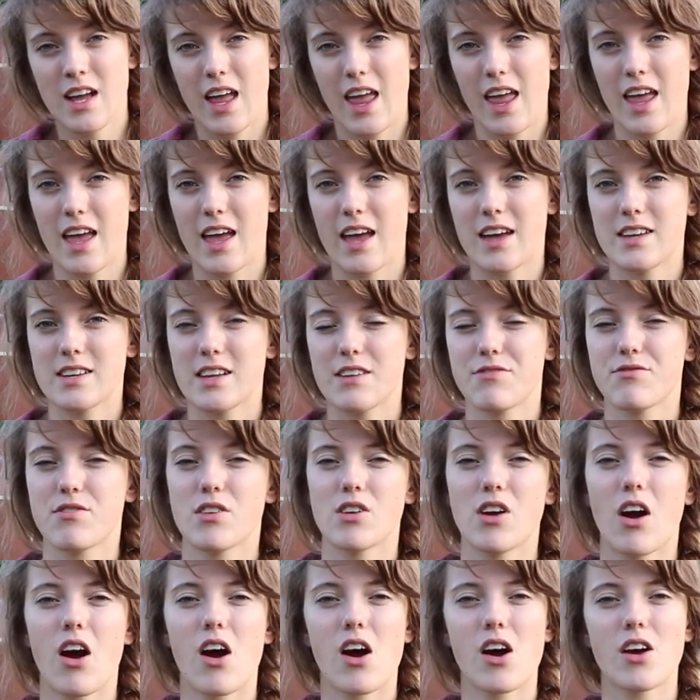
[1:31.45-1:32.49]
and if
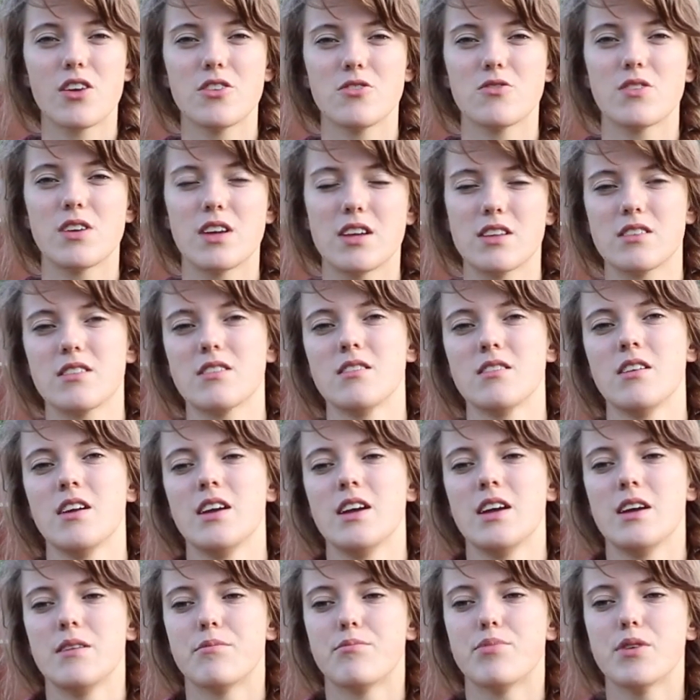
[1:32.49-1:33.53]
there are, you can
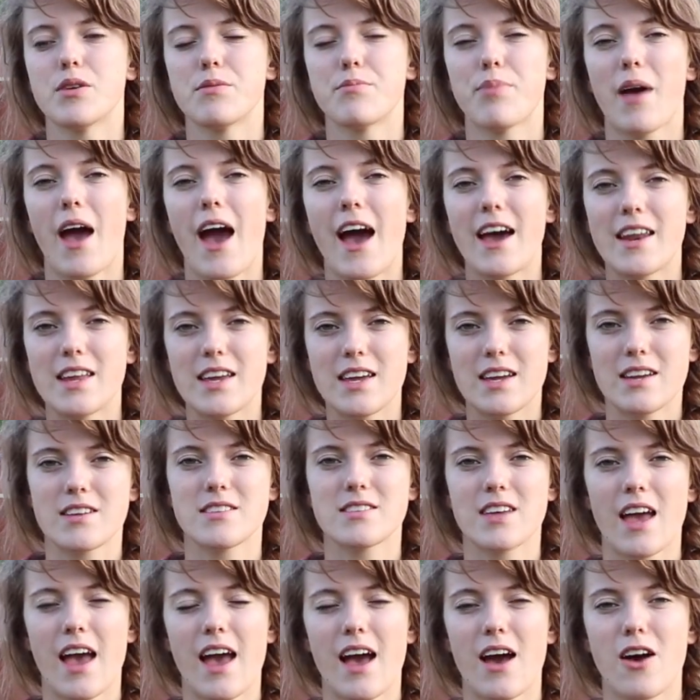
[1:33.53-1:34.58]
put padding
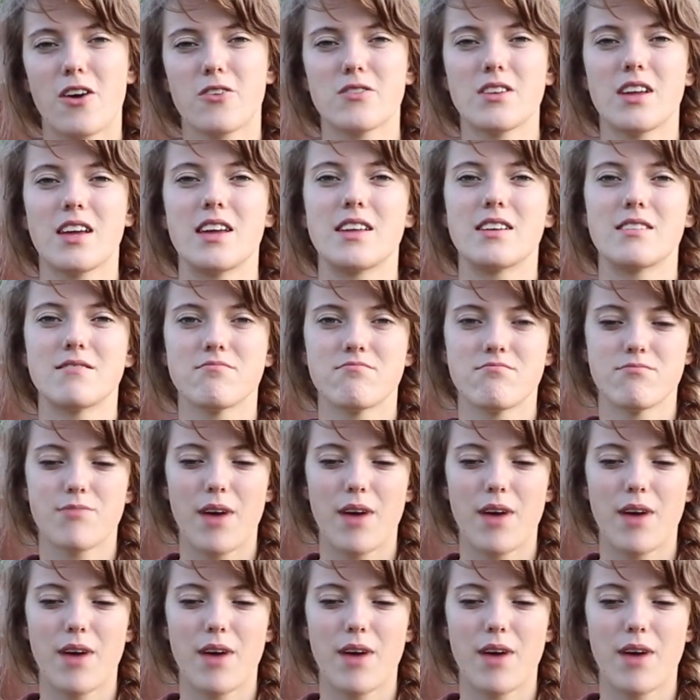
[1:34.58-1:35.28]
down and